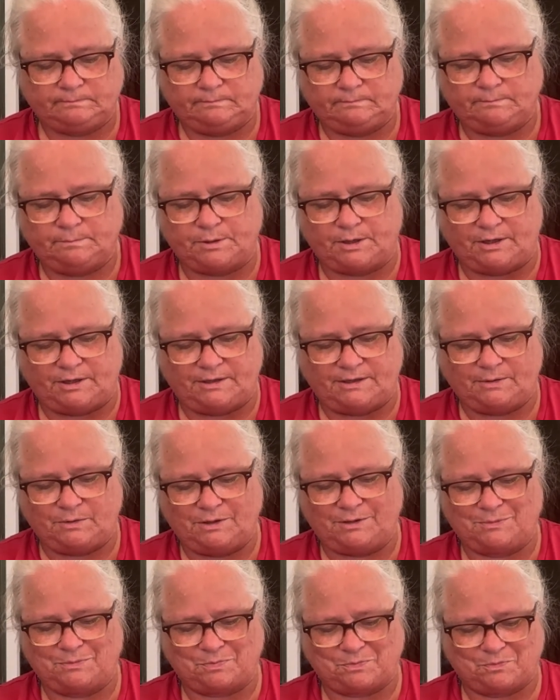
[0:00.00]
But it
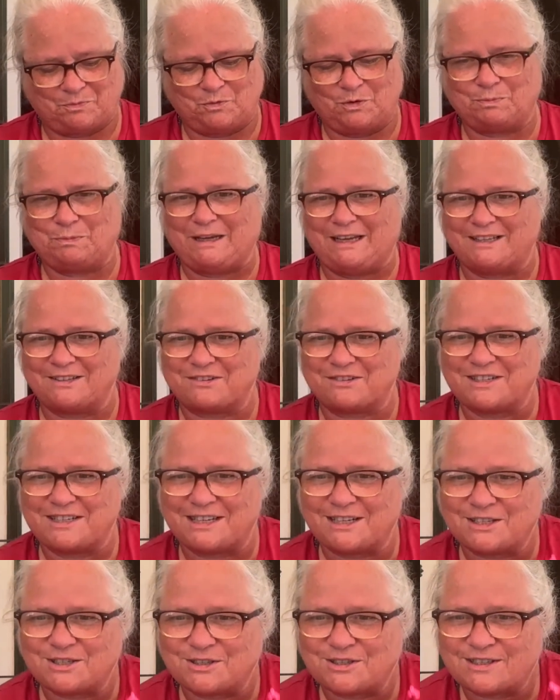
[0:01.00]
would be interesting
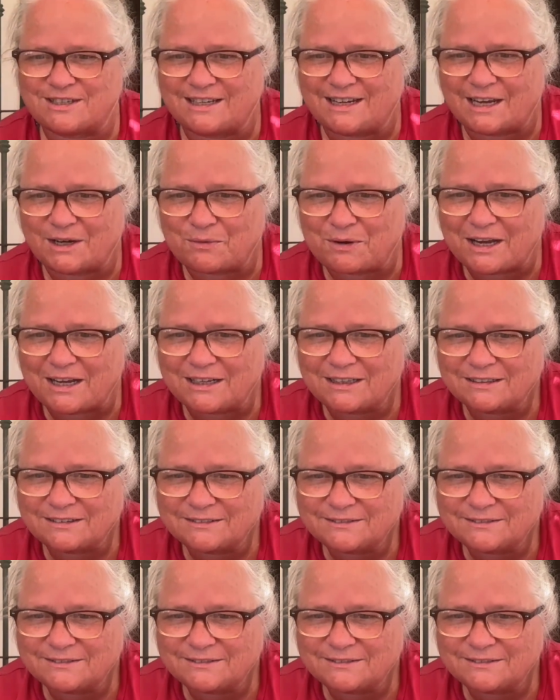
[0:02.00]
to see anyway.